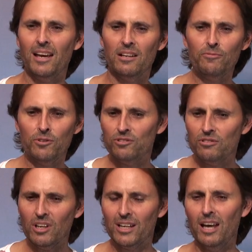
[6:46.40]
And if you
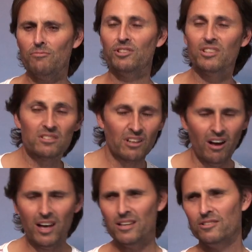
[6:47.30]
do not have a
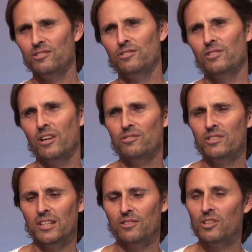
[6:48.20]
desire to do
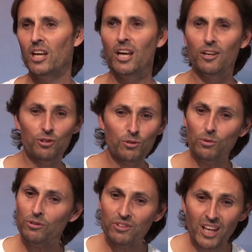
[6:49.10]
those things, you
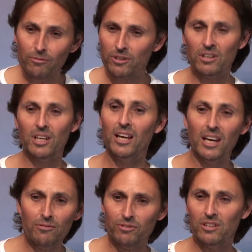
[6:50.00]
will never,
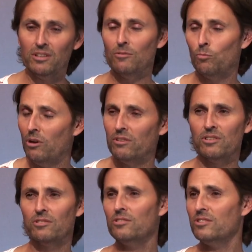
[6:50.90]
ever
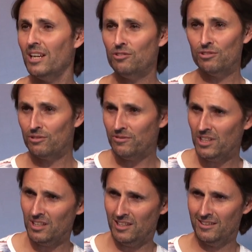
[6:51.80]
want to touch your
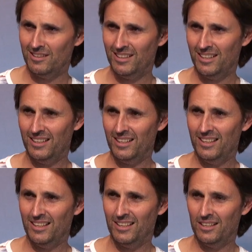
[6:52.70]
fear.
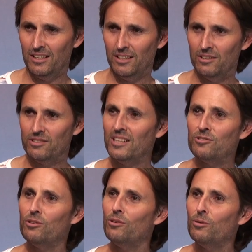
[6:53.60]

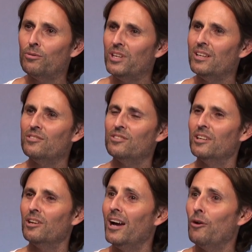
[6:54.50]
These are all things
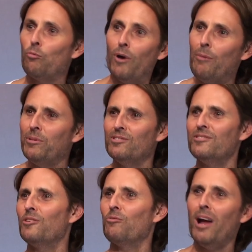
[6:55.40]
that are like
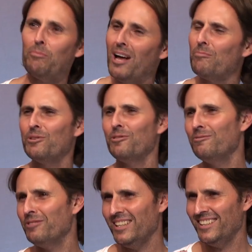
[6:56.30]
wrappers that wrap up
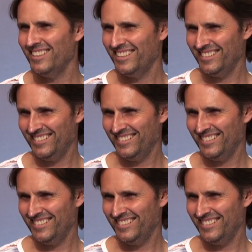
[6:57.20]
your fear.